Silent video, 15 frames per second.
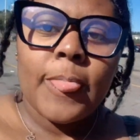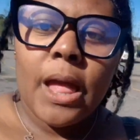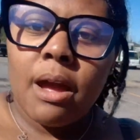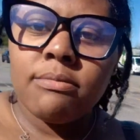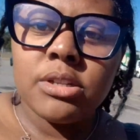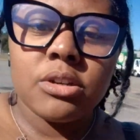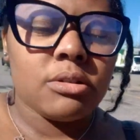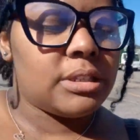
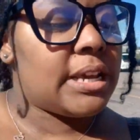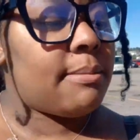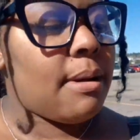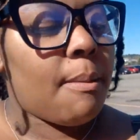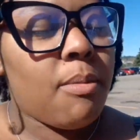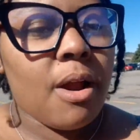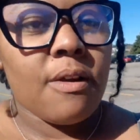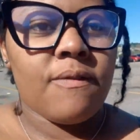I'm just gonna take
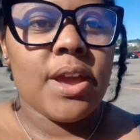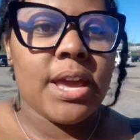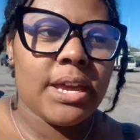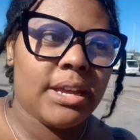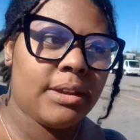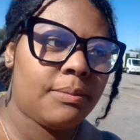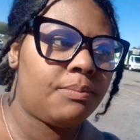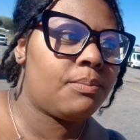my parfait
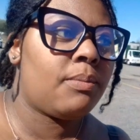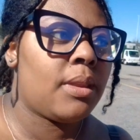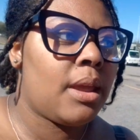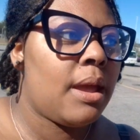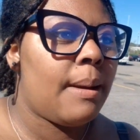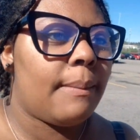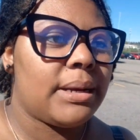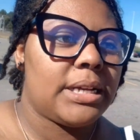in
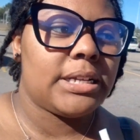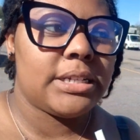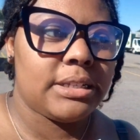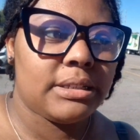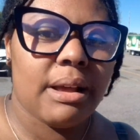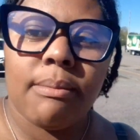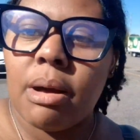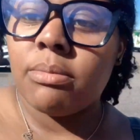
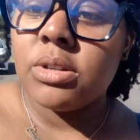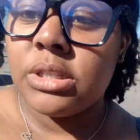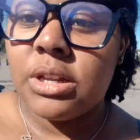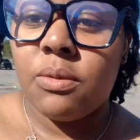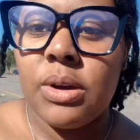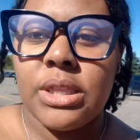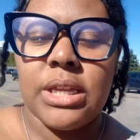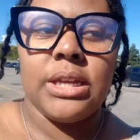because I'm almost
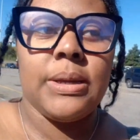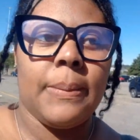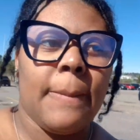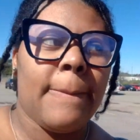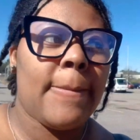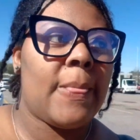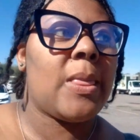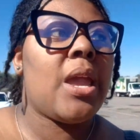done with it.
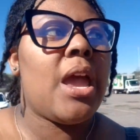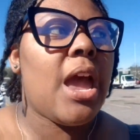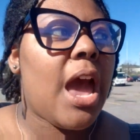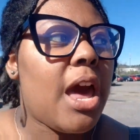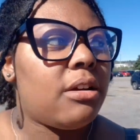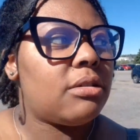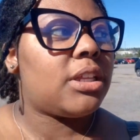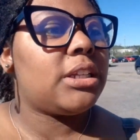
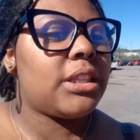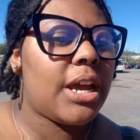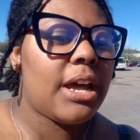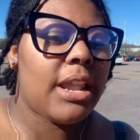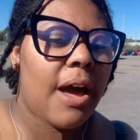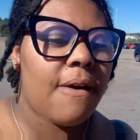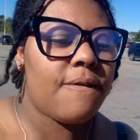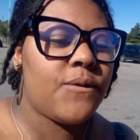I don't think they
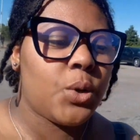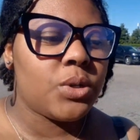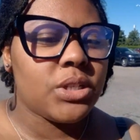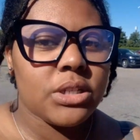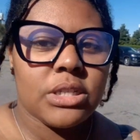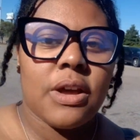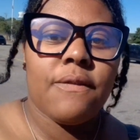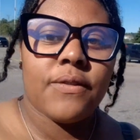allow food
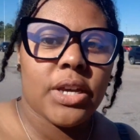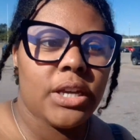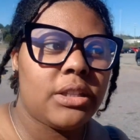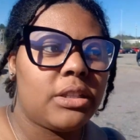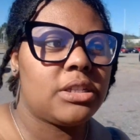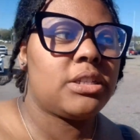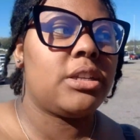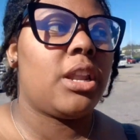and stuff
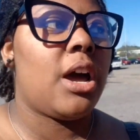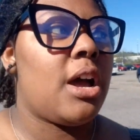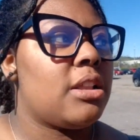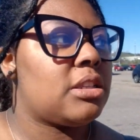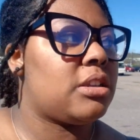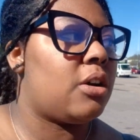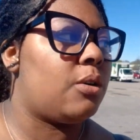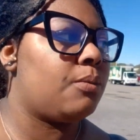in the
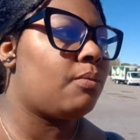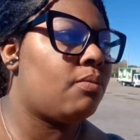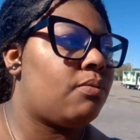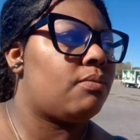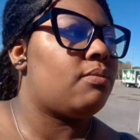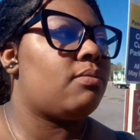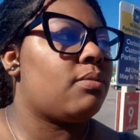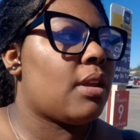salon, so
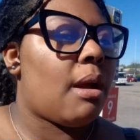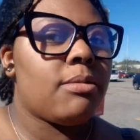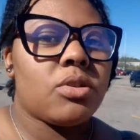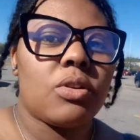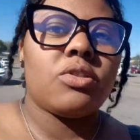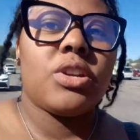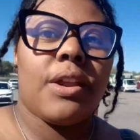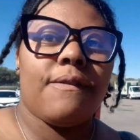I'm just
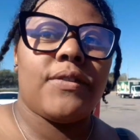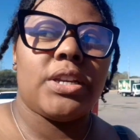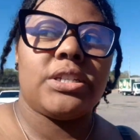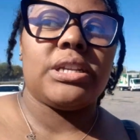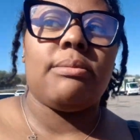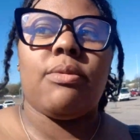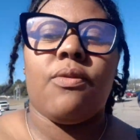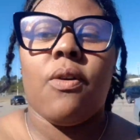gonna try to
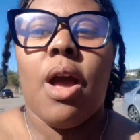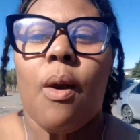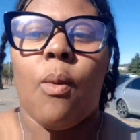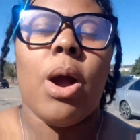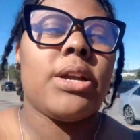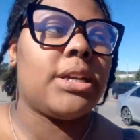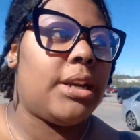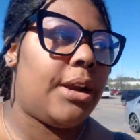finish it before I
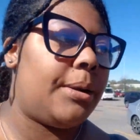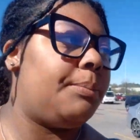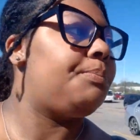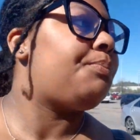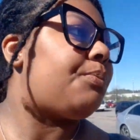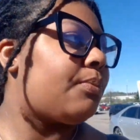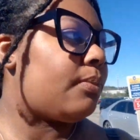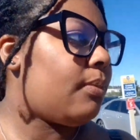walk in there.
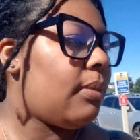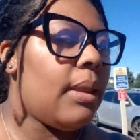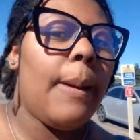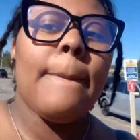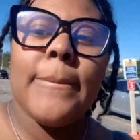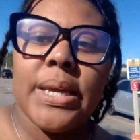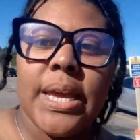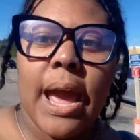
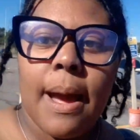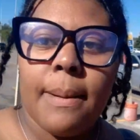But yeah,